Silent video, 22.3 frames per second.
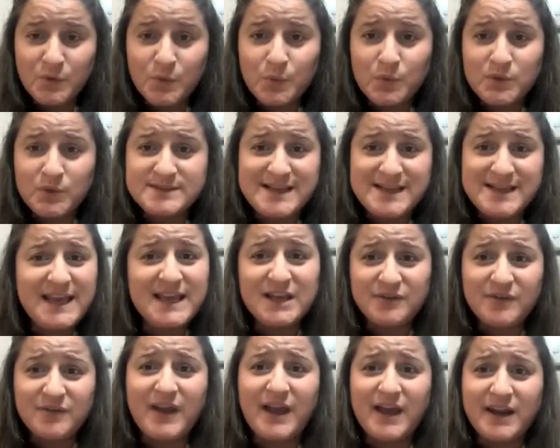will take
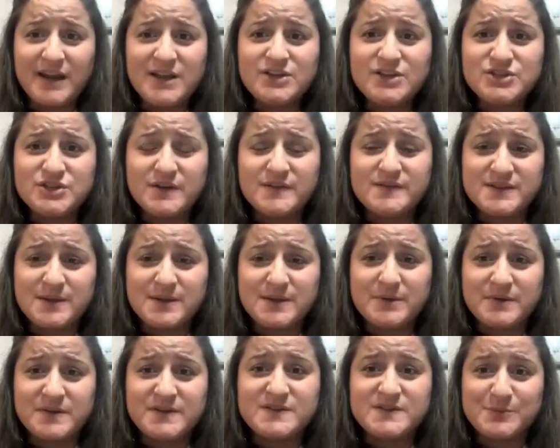advantage of some
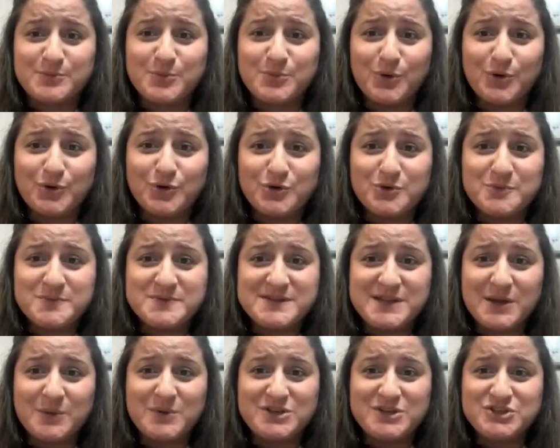of the support groups
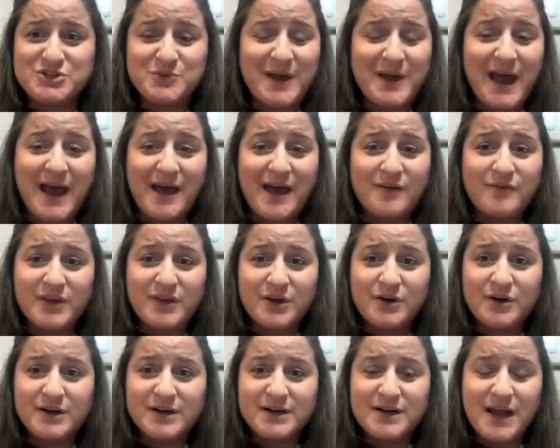that we do have
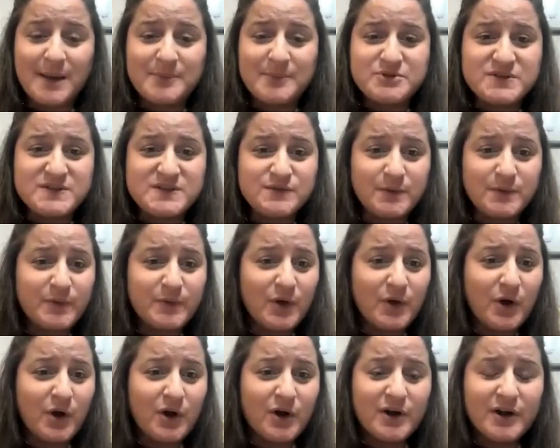here at Adoptions from the
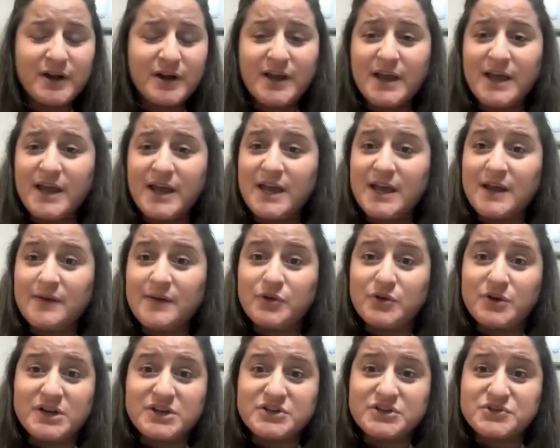Heart. If
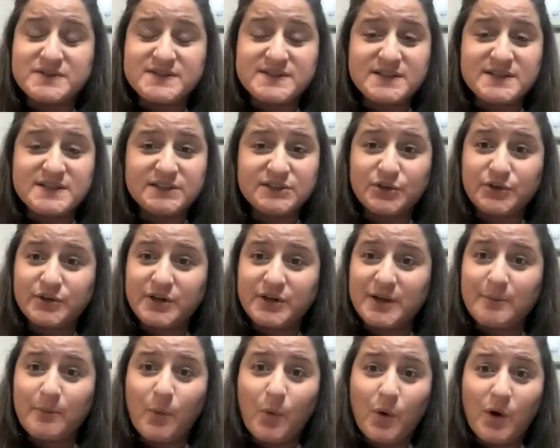you're interested in
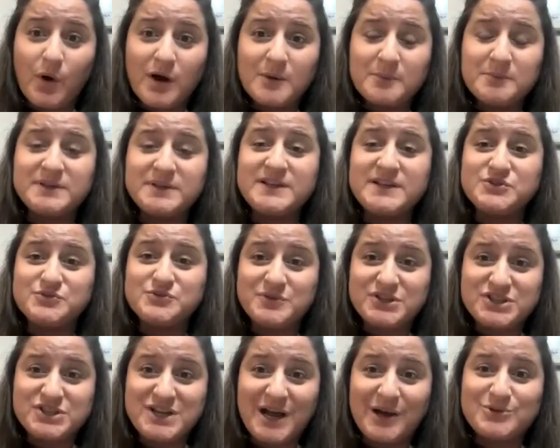learning more, please
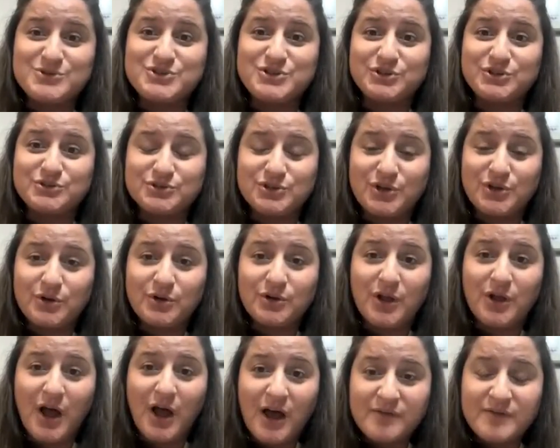reach out to your
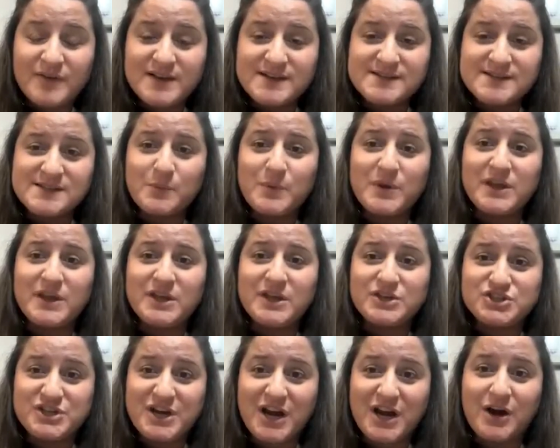local office and we
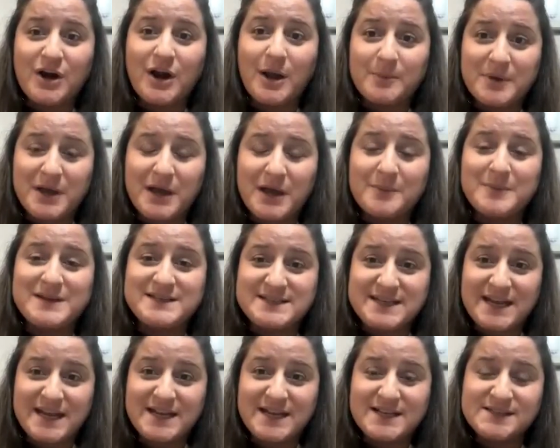can share upcoming
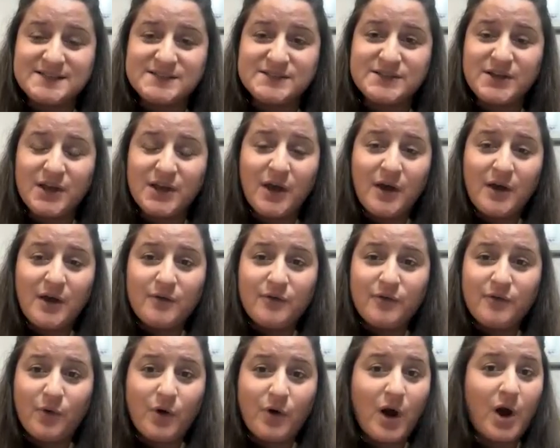dates
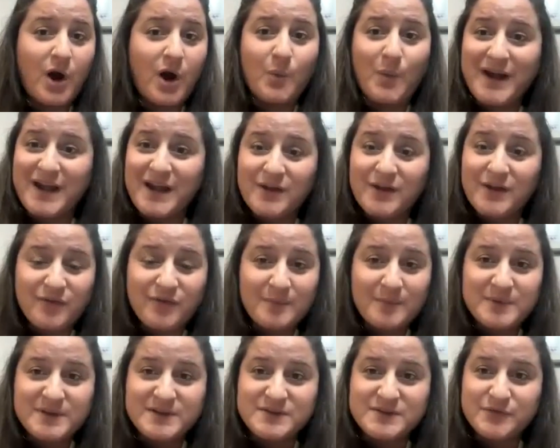for our waiting
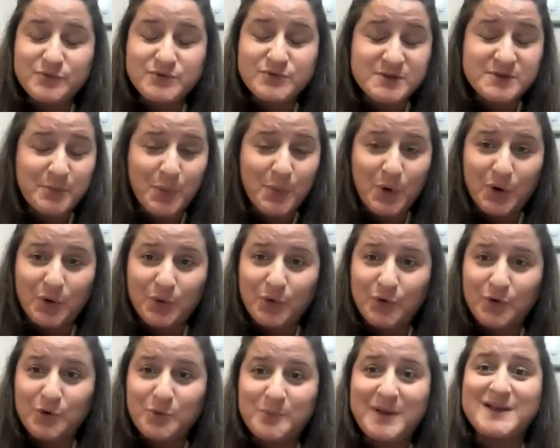family support
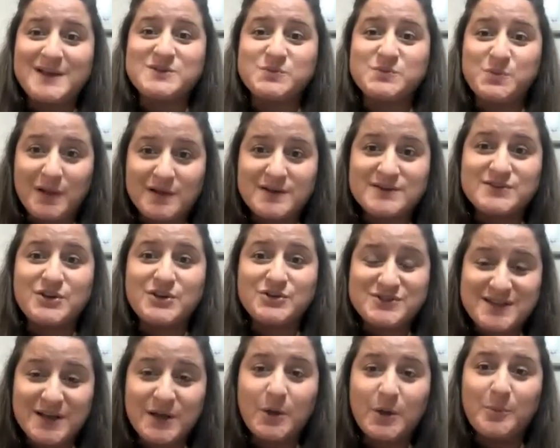group, as well as our
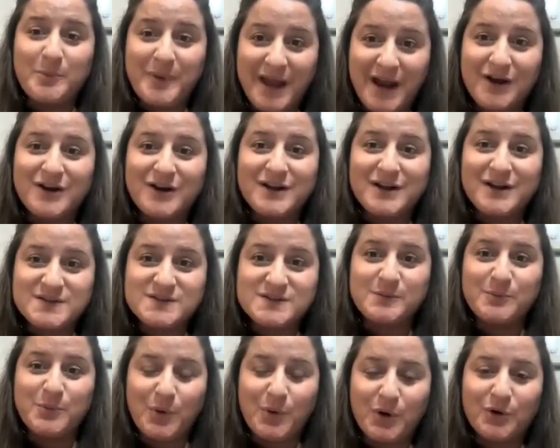single parent
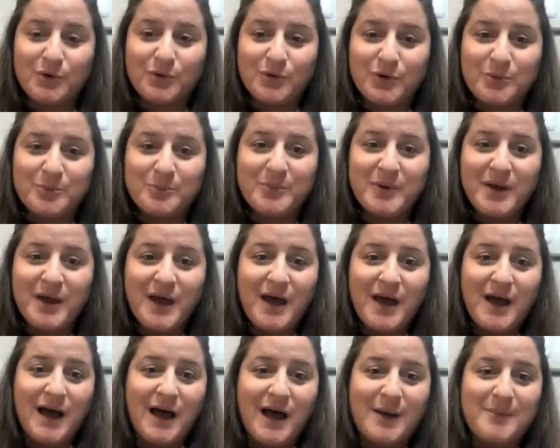support group.
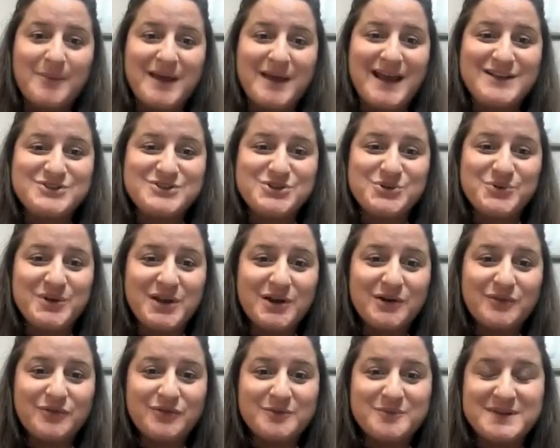And as you
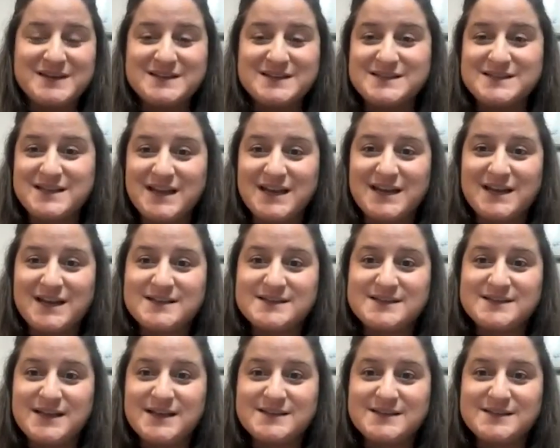hear from these
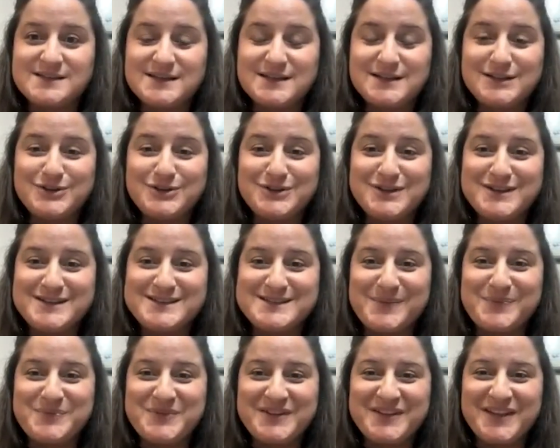ladies, it's clearly
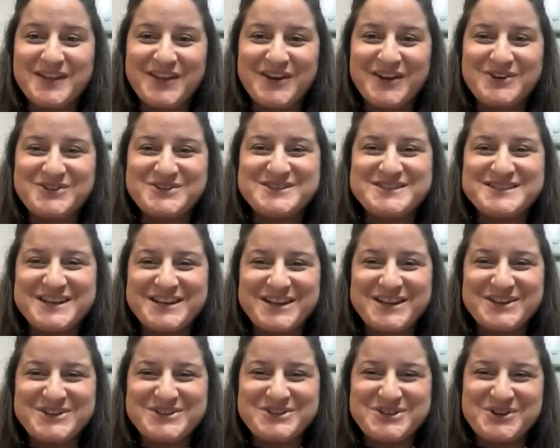something that they are
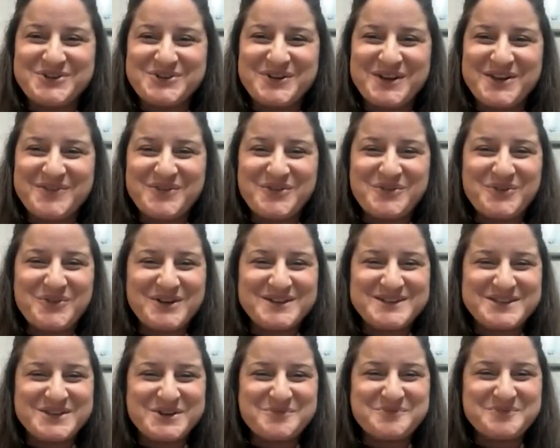sticking to even
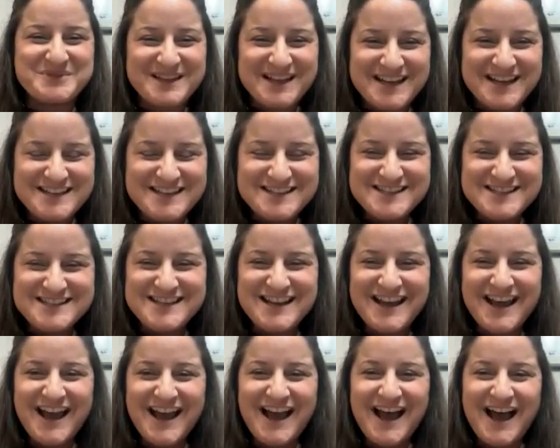once they're
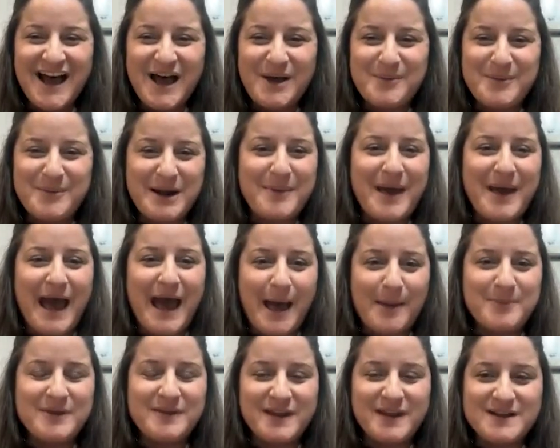placed. And I'm
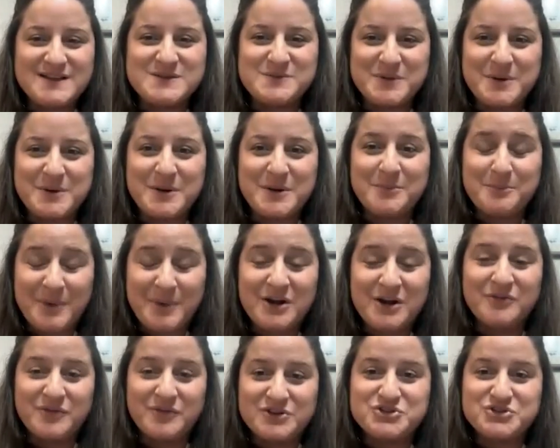happy that it's been a
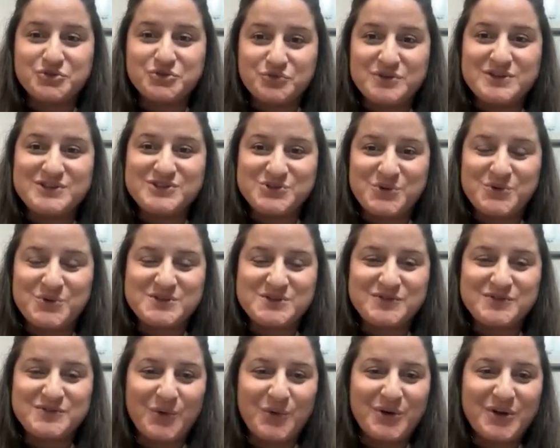beneficial
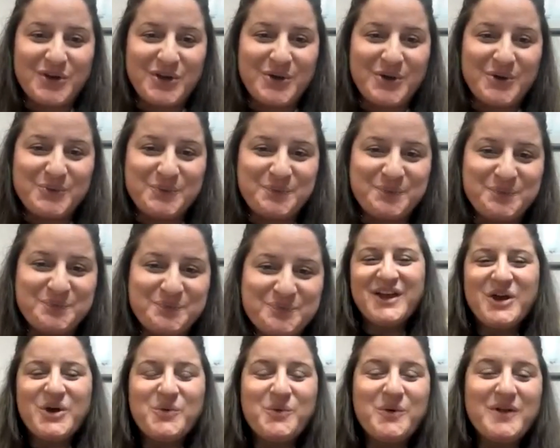resource for you.
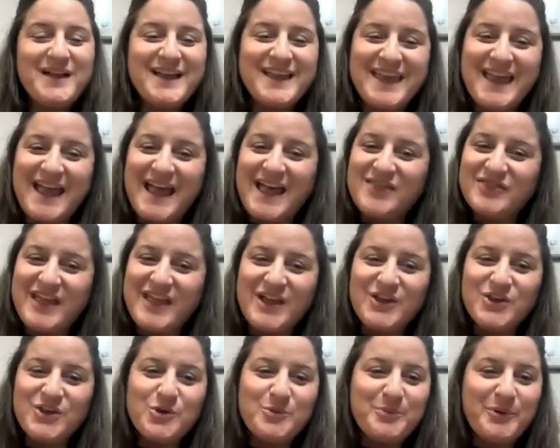Well, again,
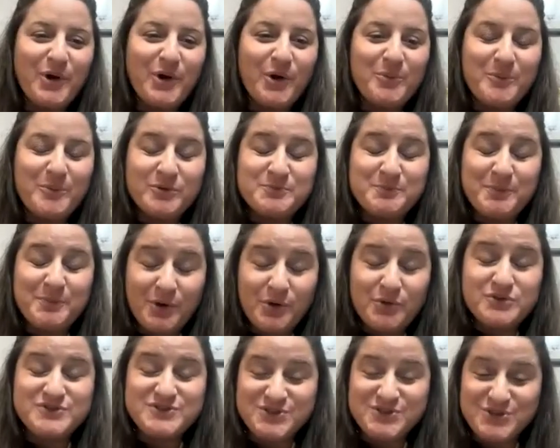thank you
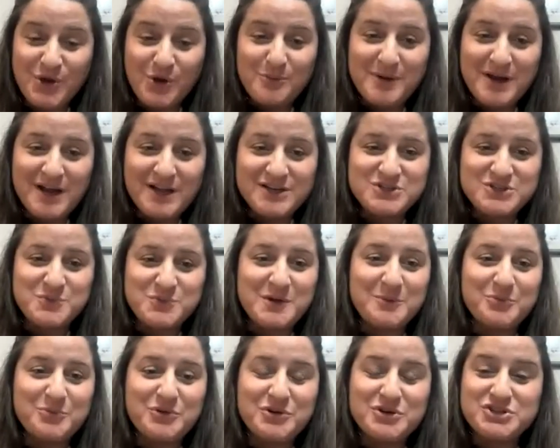both so much. We
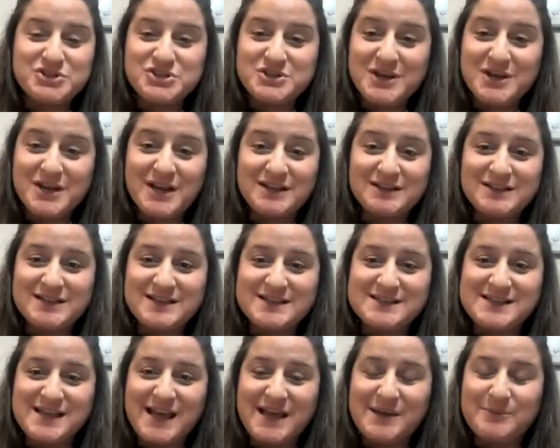appreciate
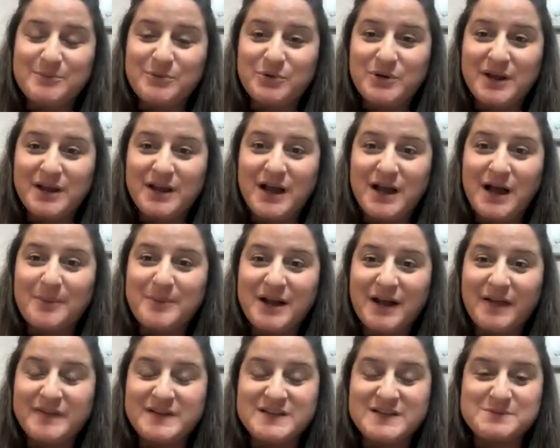Lisa and Monique
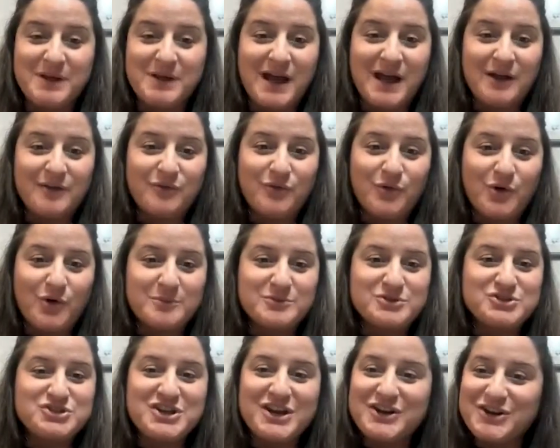coming on this platform,
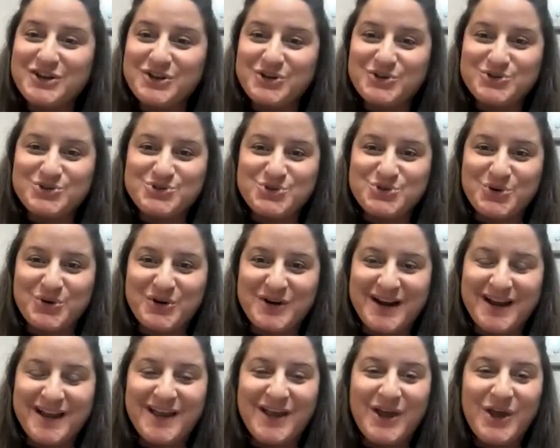sharing your
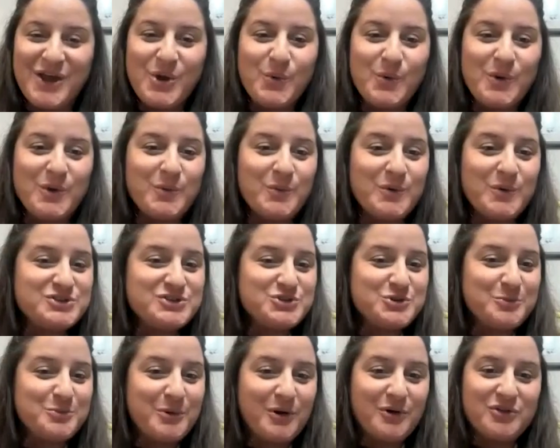story. We wish
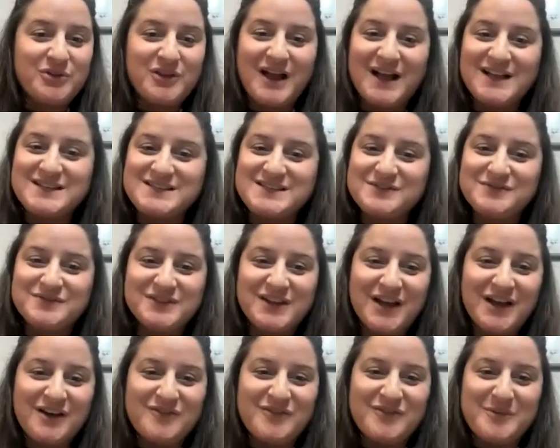you both lots of
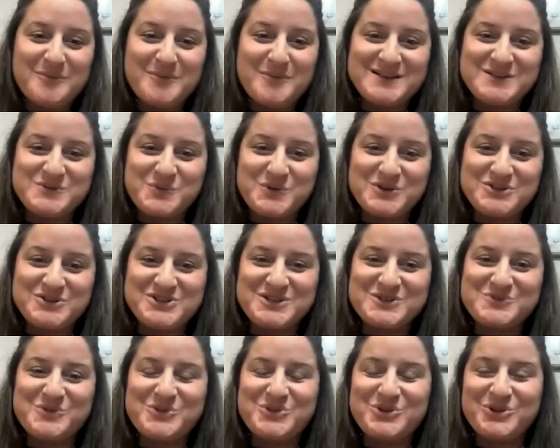love and best
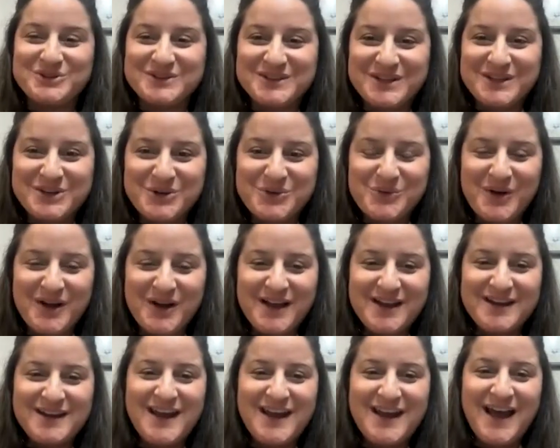wishes with your little
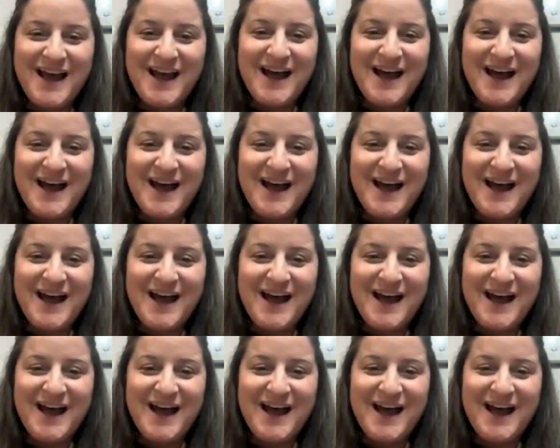one.